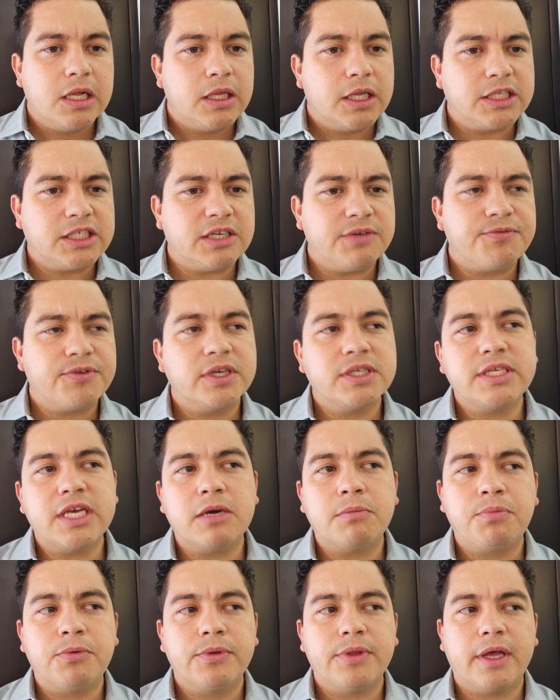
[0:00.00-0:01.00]
Let's say, for
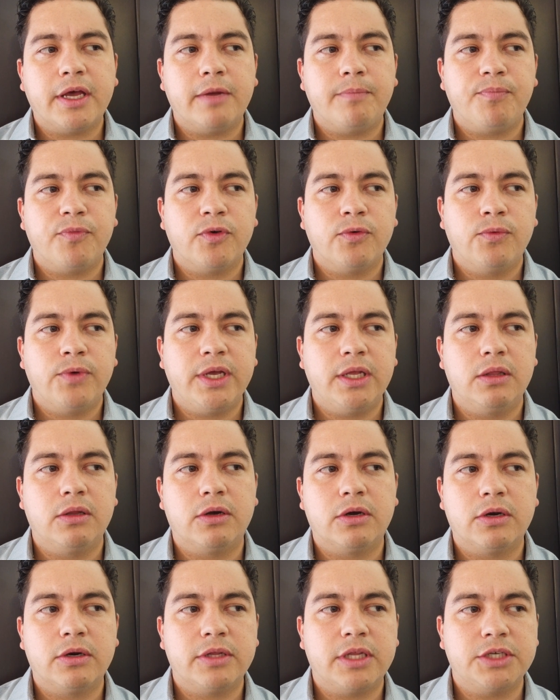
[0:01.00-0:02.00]
example, that we
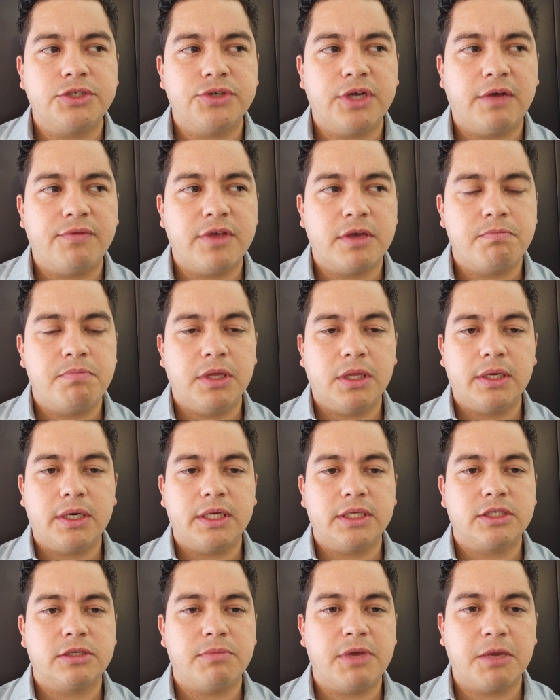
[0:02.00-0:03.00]
learned that you have the
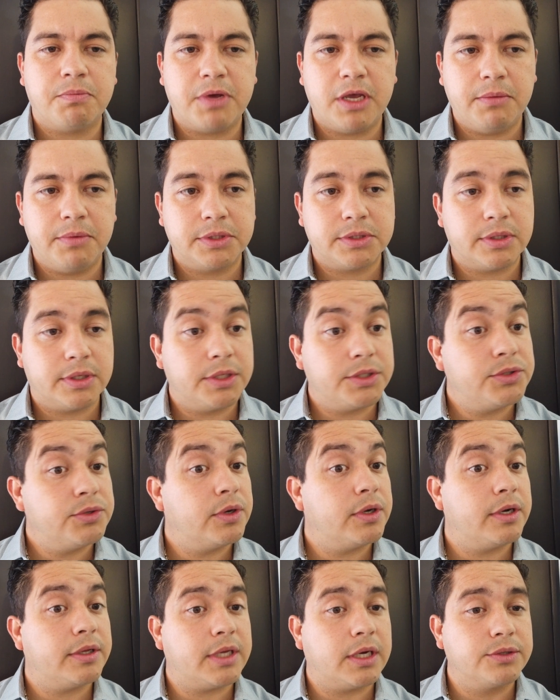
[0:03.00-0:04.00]
ability to make payments on a
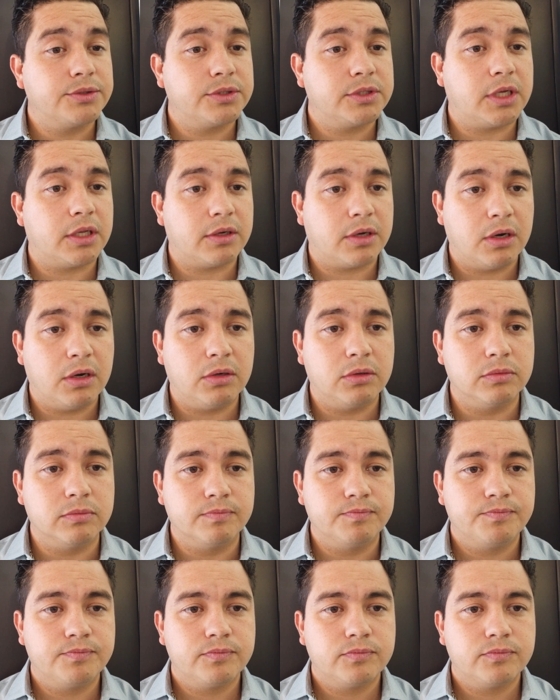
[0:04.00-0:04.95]
$200,000 home.